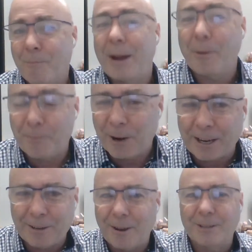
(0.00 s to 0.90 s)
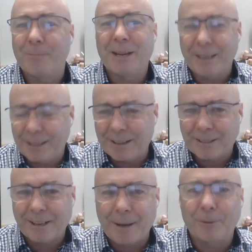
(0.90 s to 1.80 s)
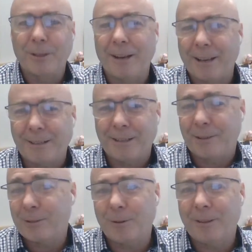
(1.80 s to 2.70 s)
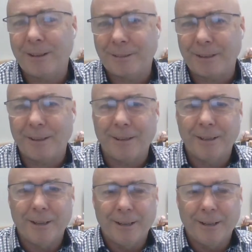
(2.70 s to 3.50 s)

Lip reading: may not recognize immediately that it's carbon cutout. It's sort of that.